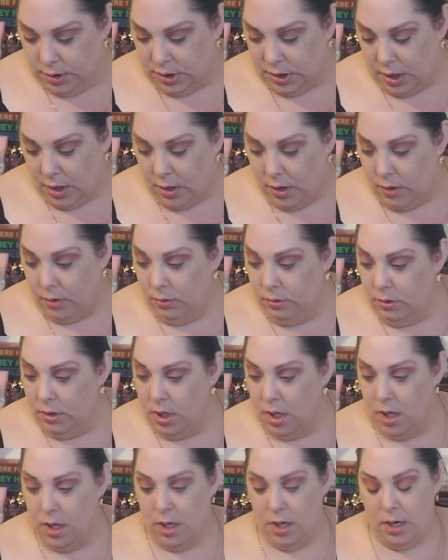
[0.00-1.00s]
So
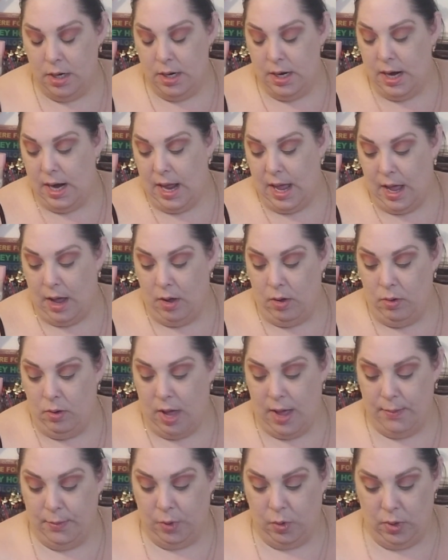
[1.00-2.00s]

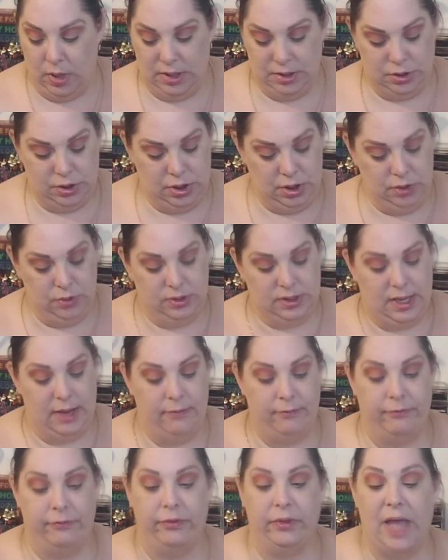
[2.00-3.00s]
now I'm going to use
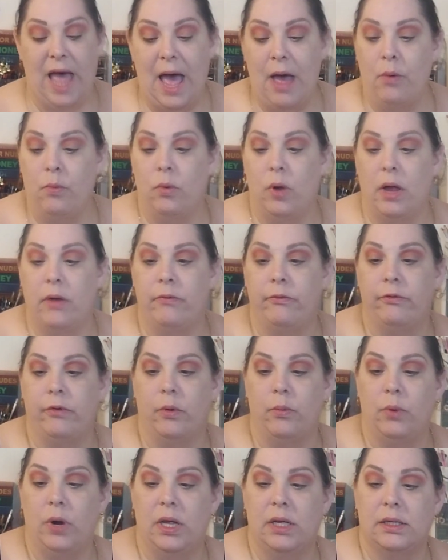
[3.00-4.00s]
a flat one
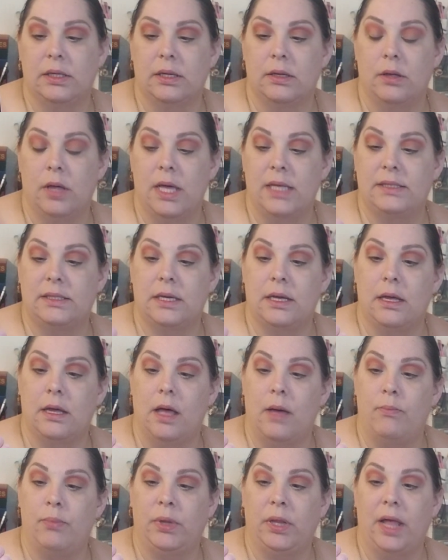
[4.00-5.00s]
it's
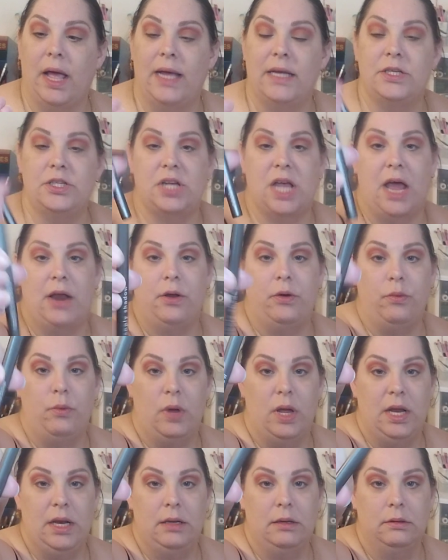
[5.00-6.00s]
a apply shadow
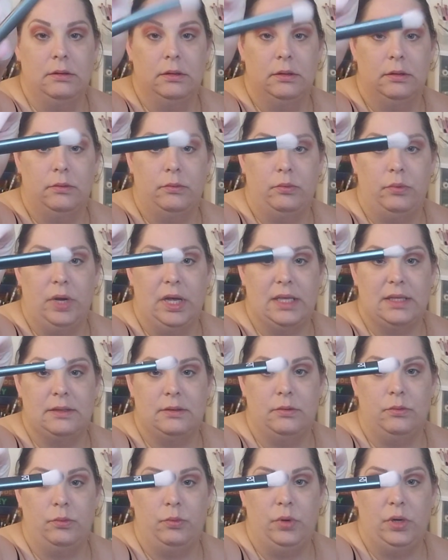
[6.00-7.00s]
one,
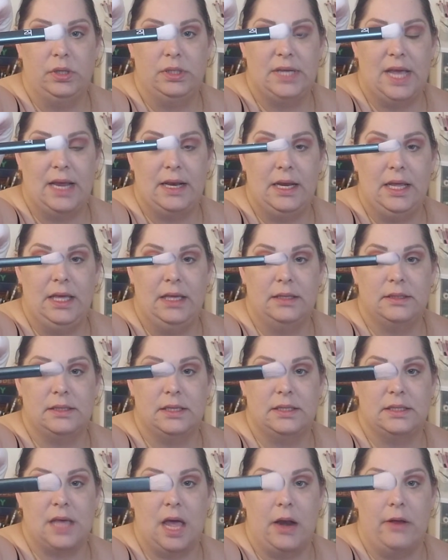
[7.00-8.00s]
Real Techniques.
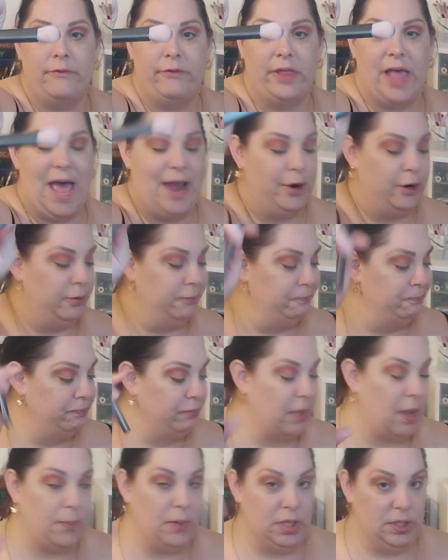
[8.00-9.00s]
It's kind of flatter.
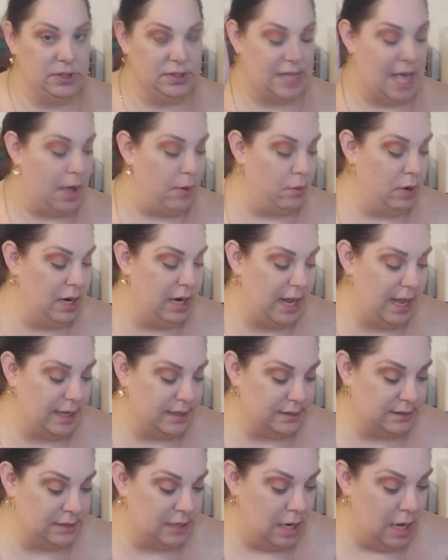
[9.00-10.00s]
I'm going to use that one
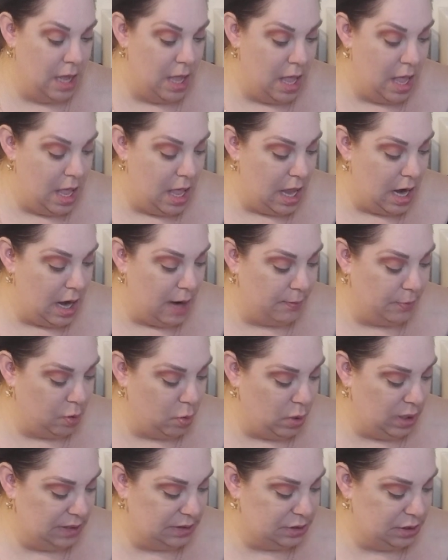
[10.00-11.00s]
next. I'm
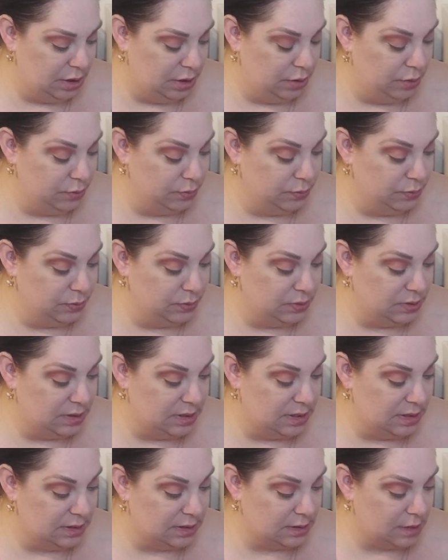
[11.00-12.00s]
going to use
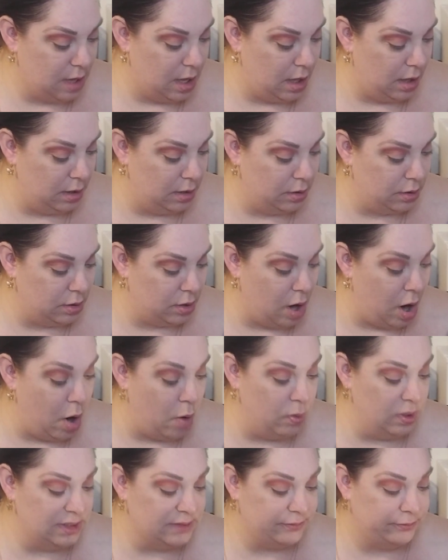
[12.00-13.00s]
this color
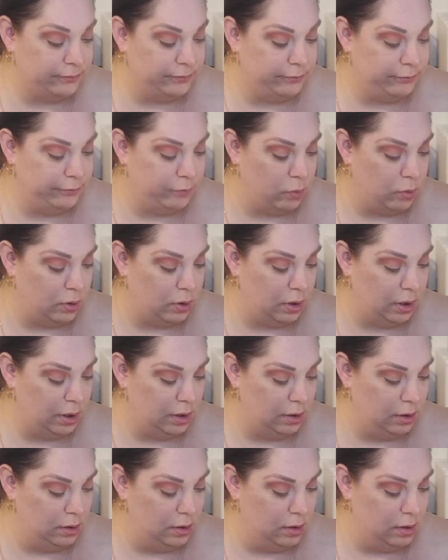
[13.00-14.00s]
Always For